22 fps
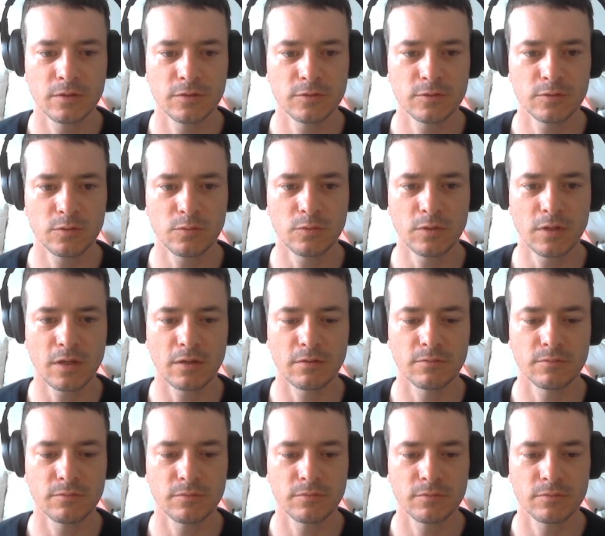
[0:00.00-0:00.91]
So yeah,
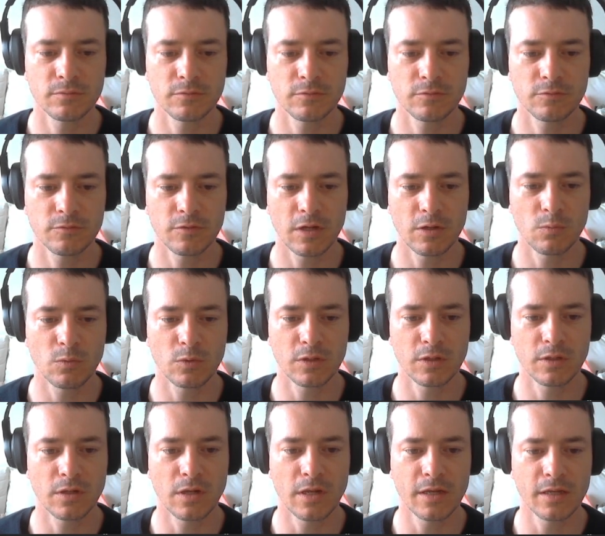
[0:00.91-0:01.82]
find what
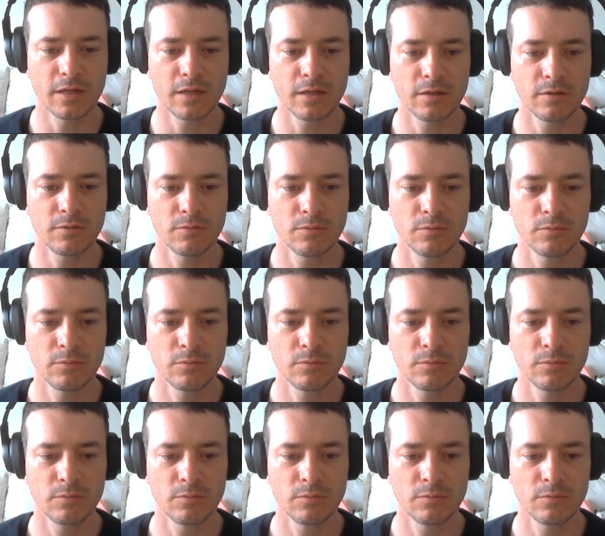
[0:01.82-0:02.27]
you like,